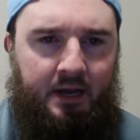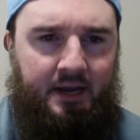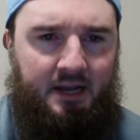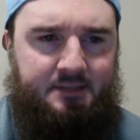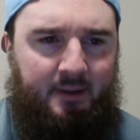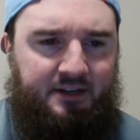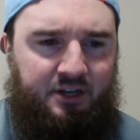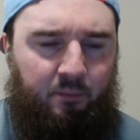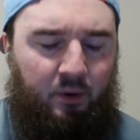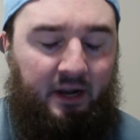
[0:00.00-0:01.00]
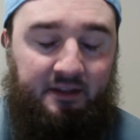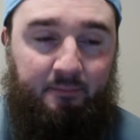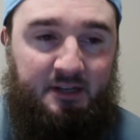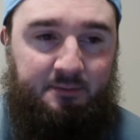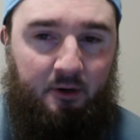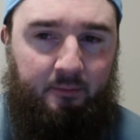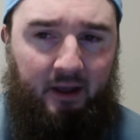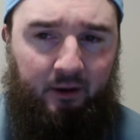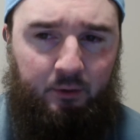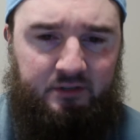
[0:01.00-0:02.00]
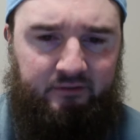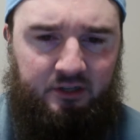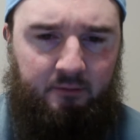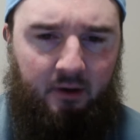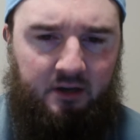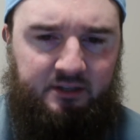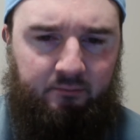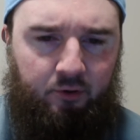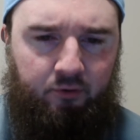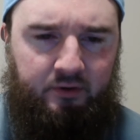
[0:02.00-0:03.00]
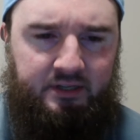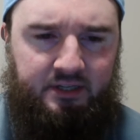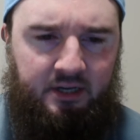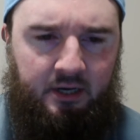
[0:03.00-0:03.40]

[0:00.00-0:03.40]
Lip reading: Next matchup, we got the Pittsburgh Penguins versus the Boston Bruins.